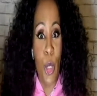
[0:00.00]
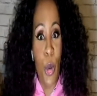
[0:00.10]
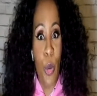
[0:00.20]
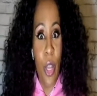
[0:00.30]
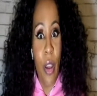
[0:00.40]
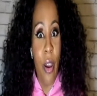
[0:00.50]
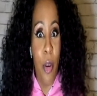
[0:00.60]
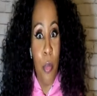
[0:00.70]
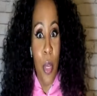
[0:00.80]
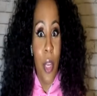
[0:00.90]
go there
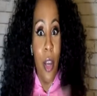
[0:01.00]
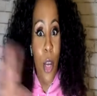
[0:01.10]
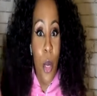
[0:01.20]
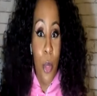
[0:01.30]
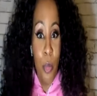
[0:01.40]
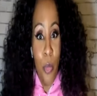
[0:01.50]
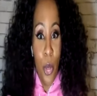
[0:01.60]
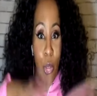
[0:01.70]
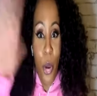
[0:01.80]
and be yes.